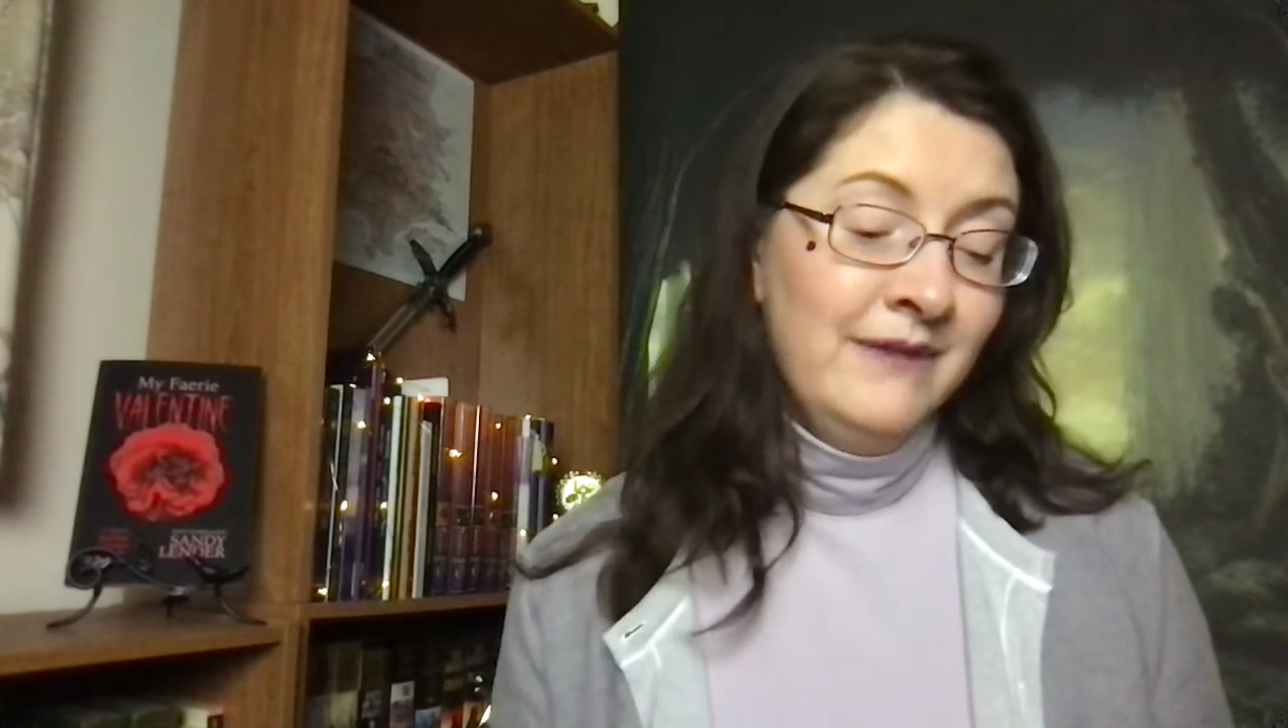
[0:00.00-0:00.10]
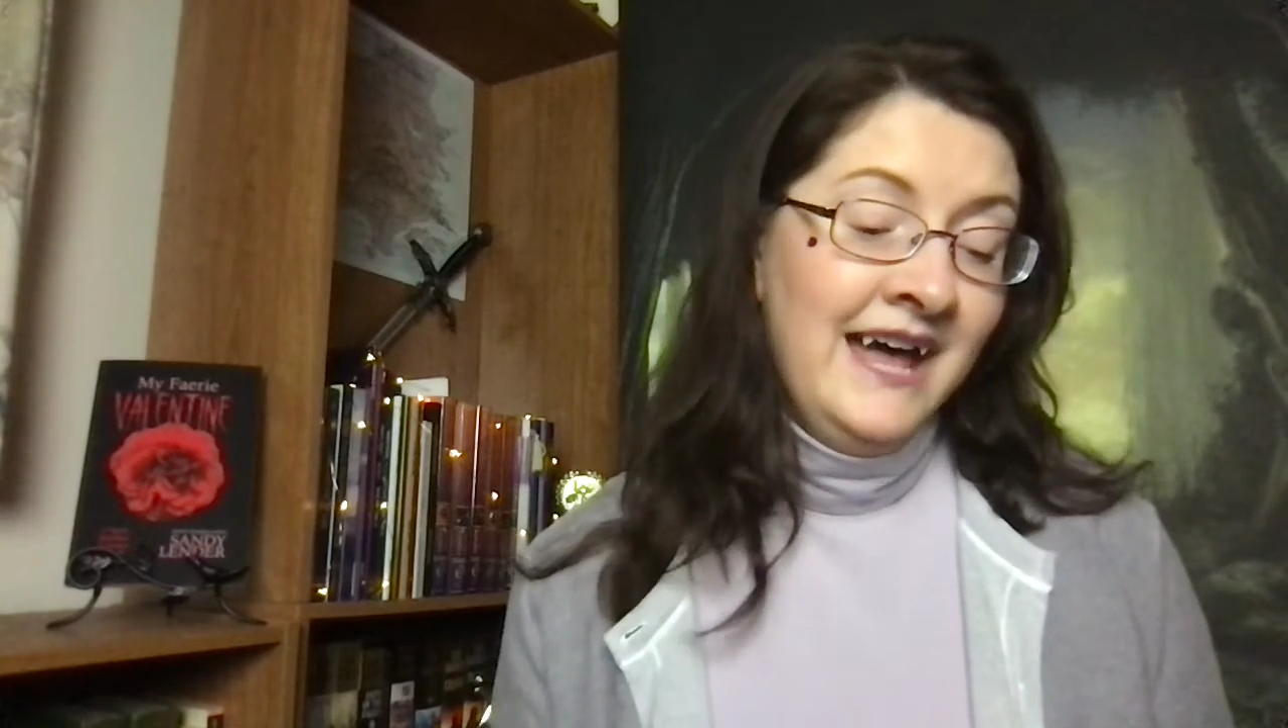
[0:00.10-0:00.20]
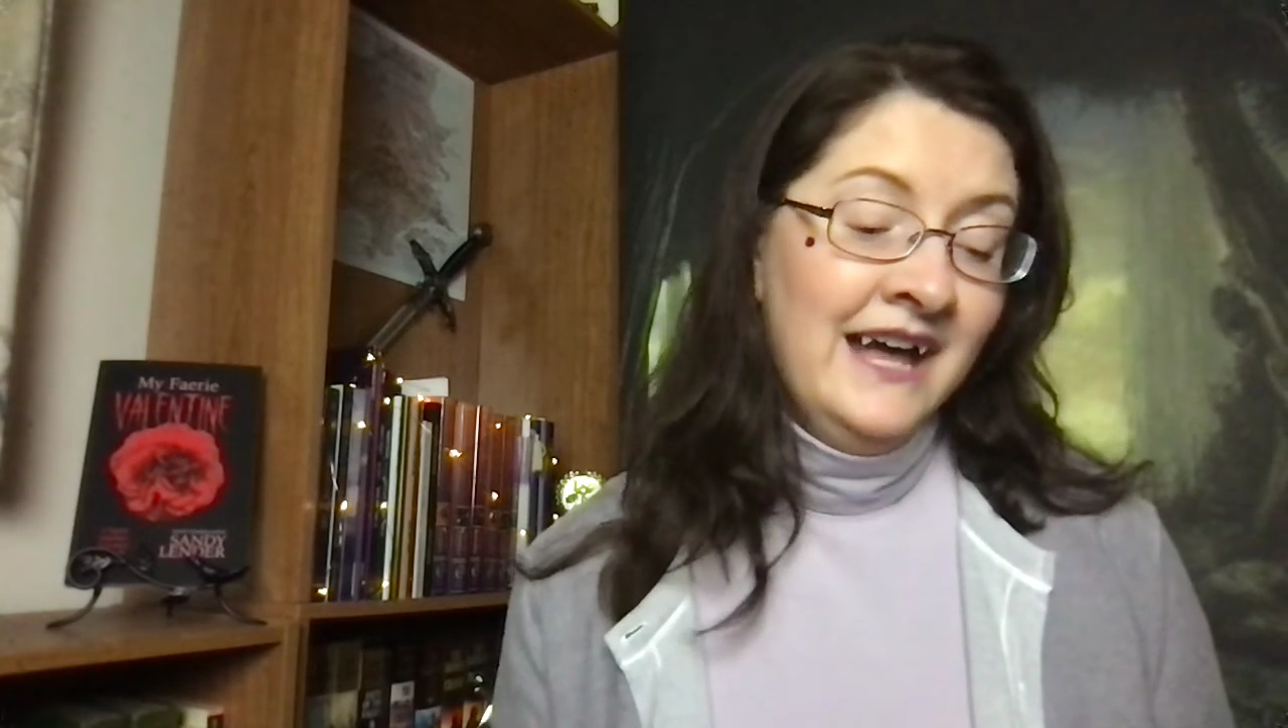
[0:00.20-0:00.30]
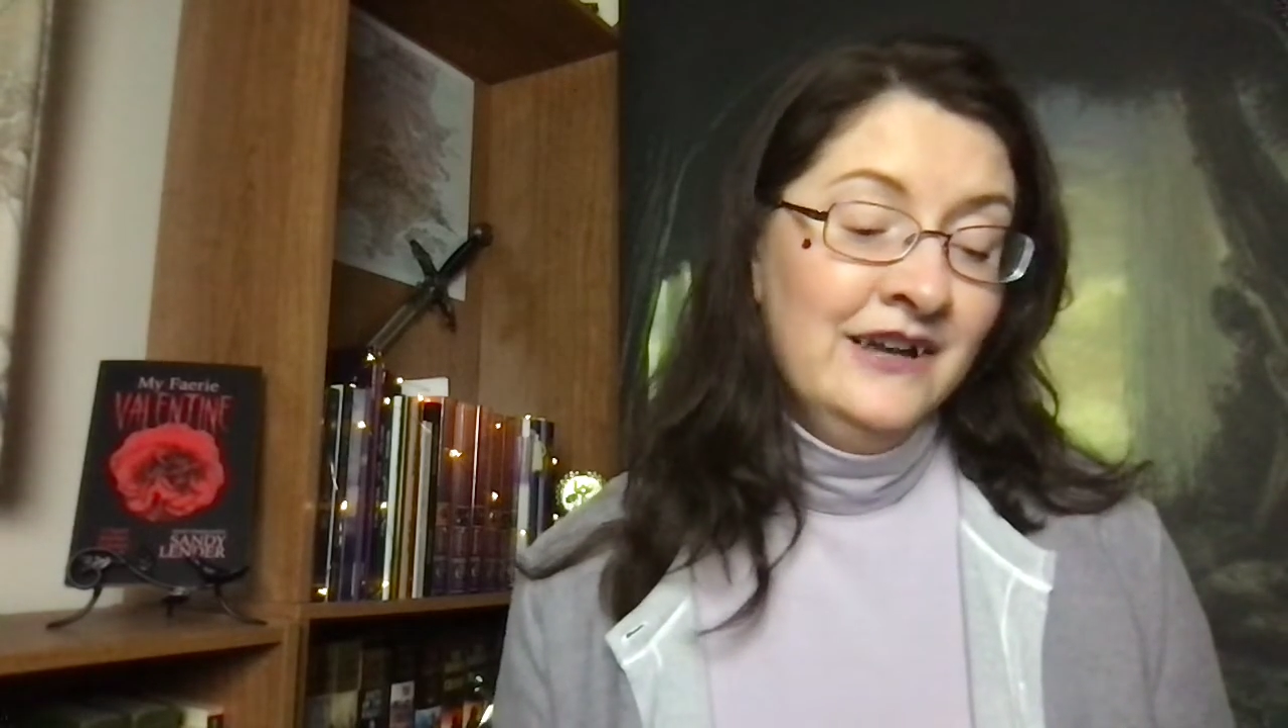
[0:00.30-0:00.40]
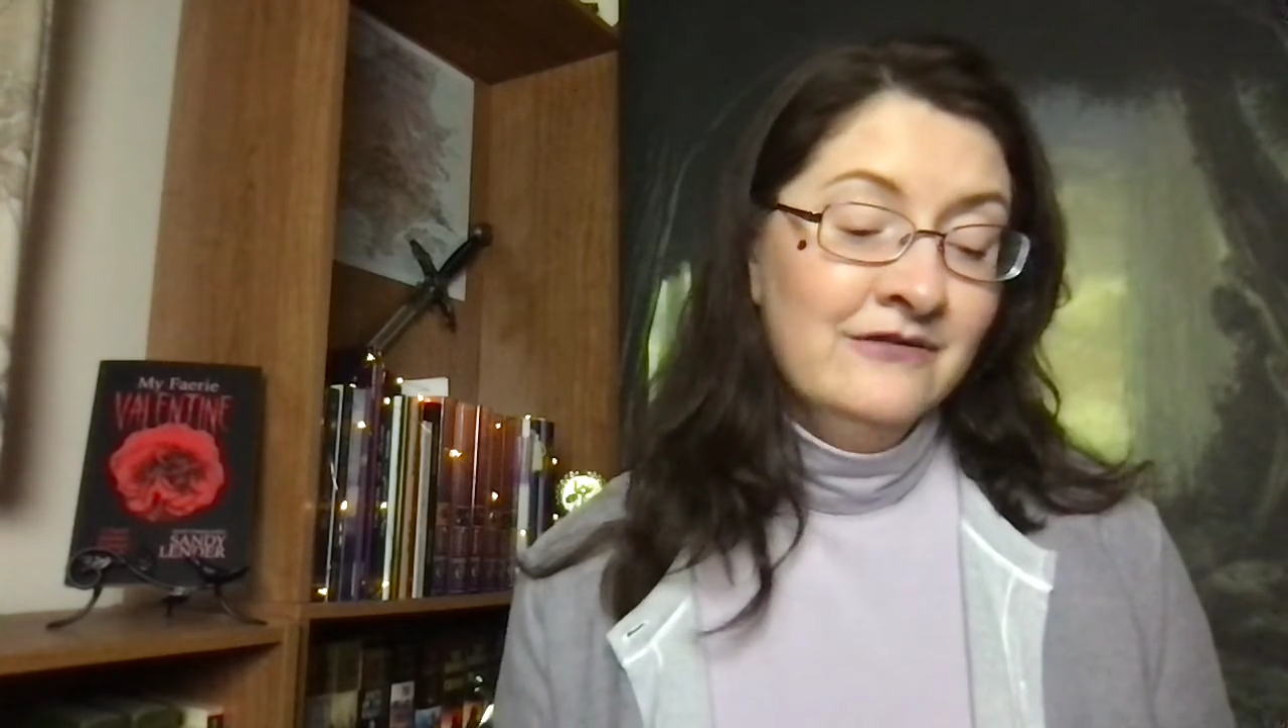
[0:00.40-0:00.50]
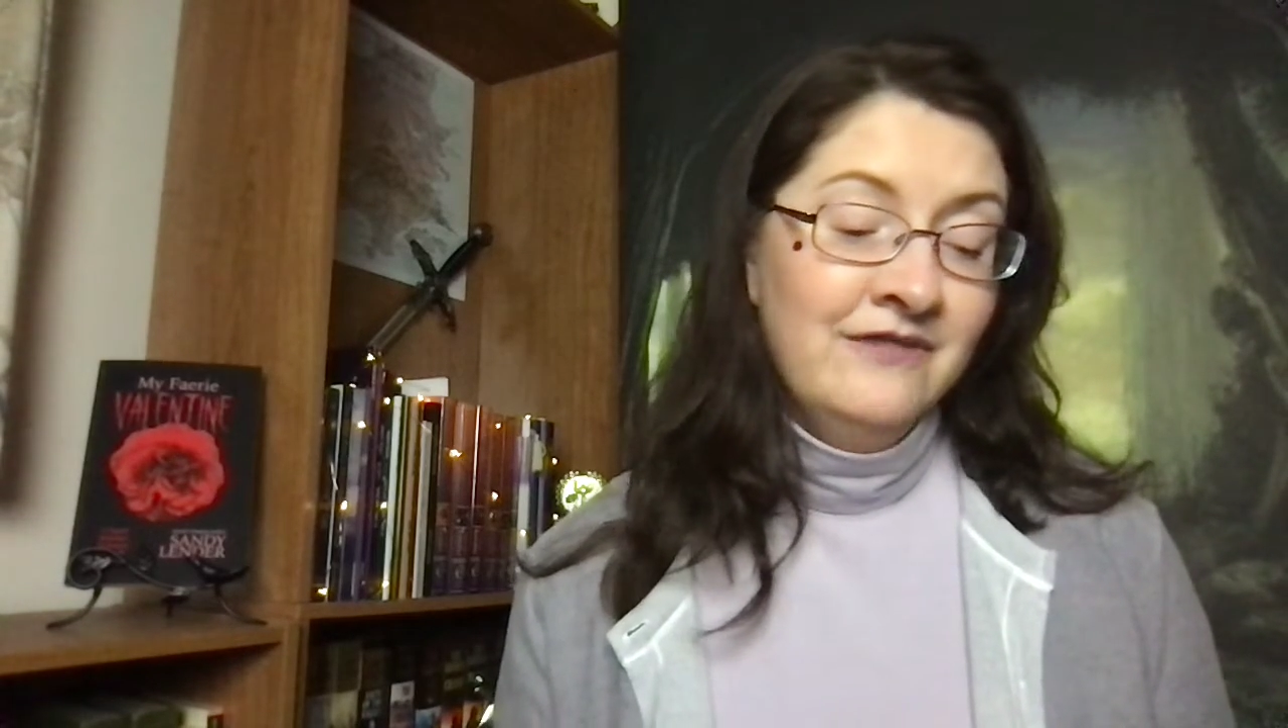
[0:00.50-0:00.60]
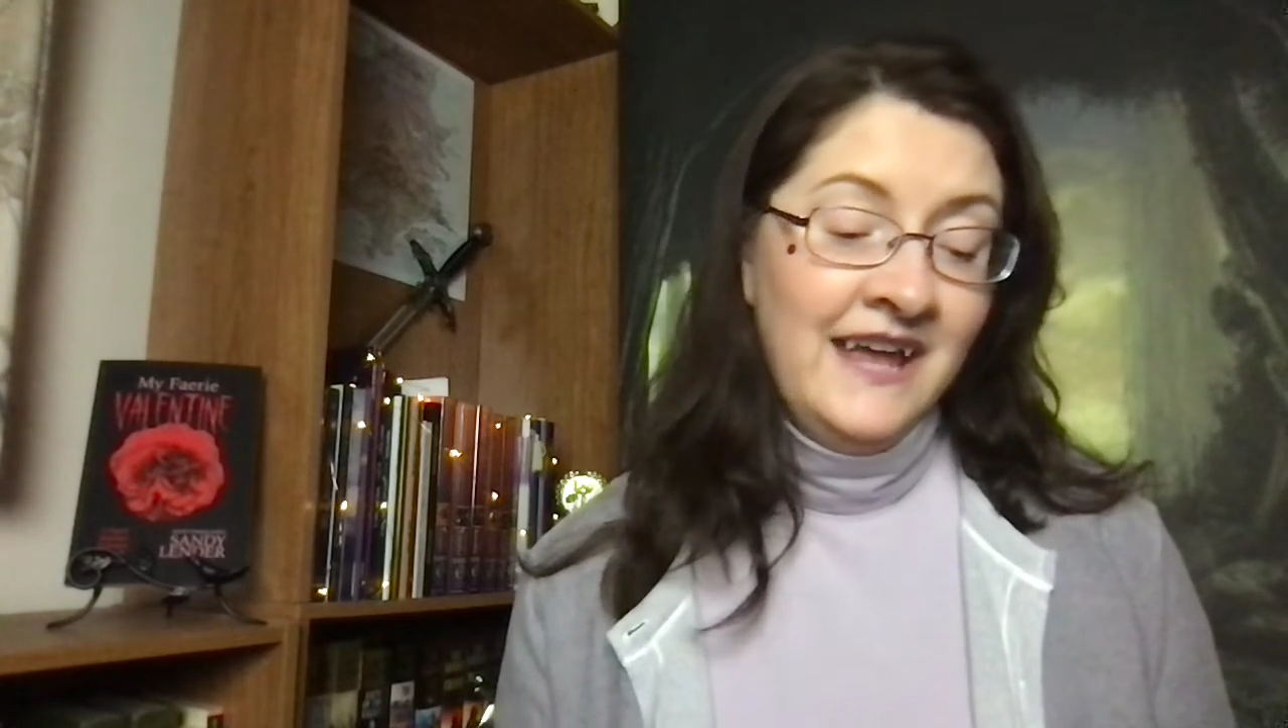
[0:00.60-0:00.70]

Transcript: bag of